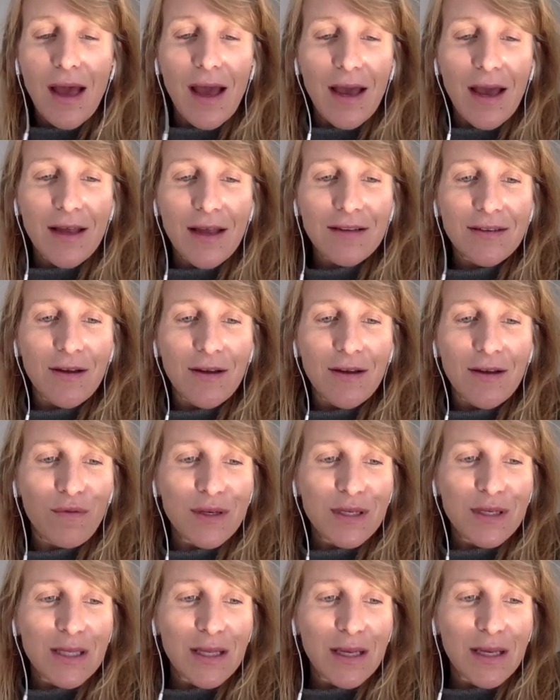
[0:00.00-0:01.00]
And
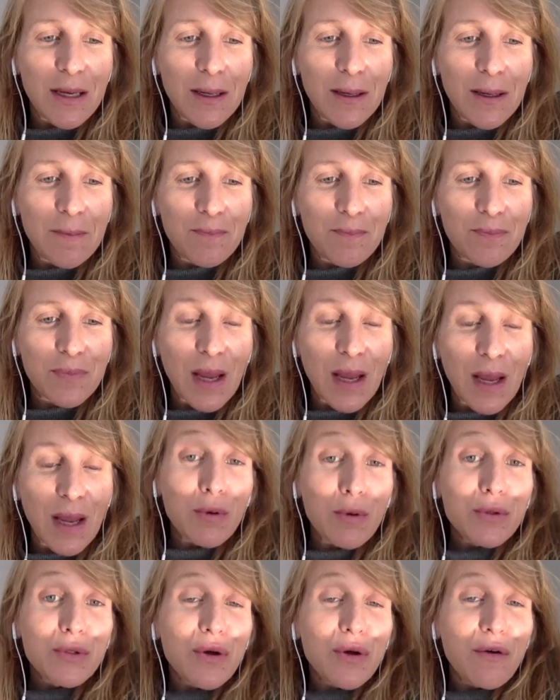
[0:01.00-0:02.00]
obviously, I'm
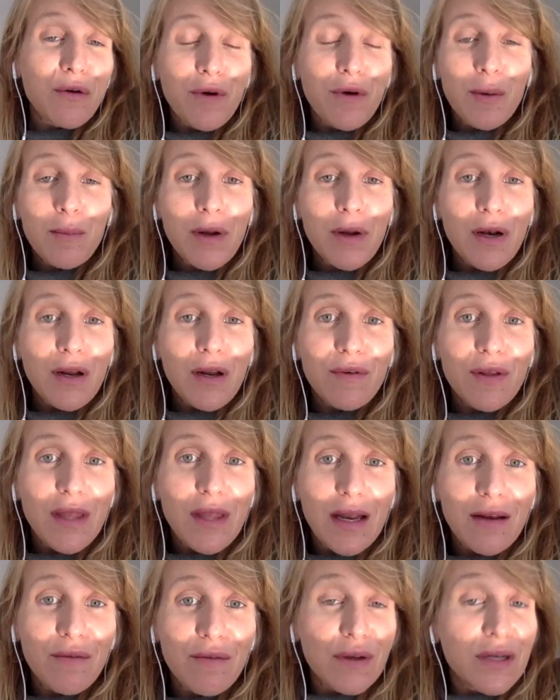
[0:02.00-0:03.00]
also a firm believer
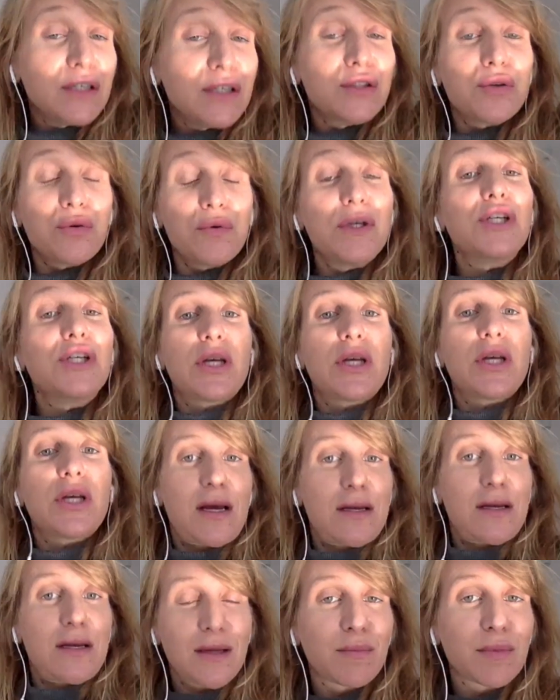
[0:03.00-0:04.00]
that even intuition
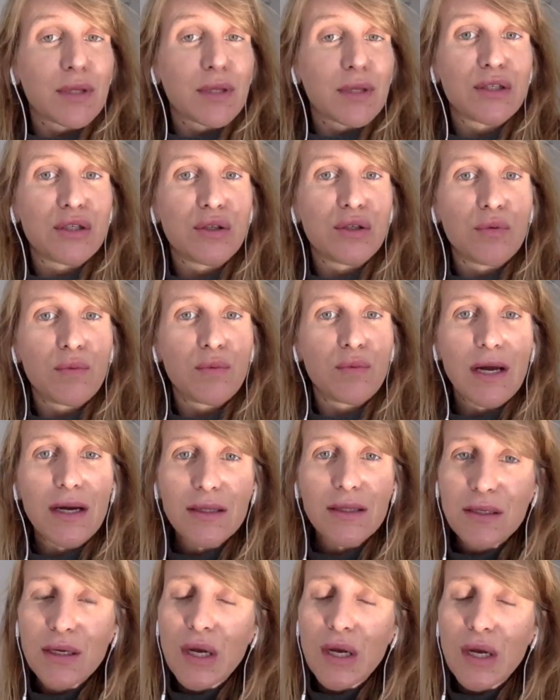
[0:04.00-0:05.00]
has something to do with
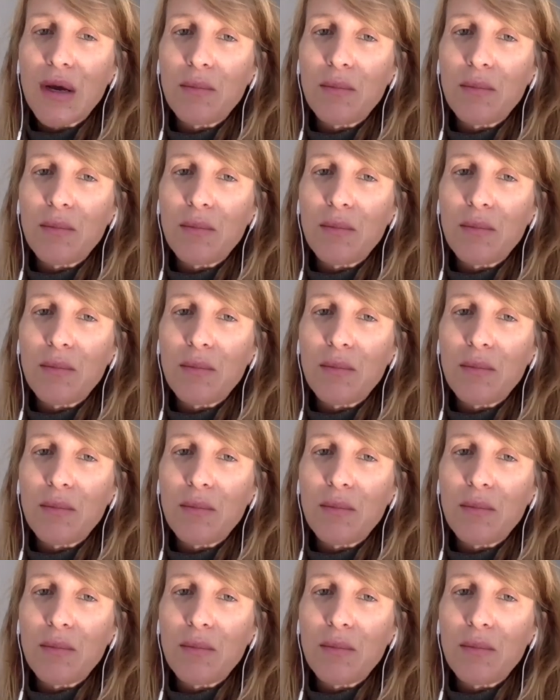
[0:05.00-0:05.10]
it.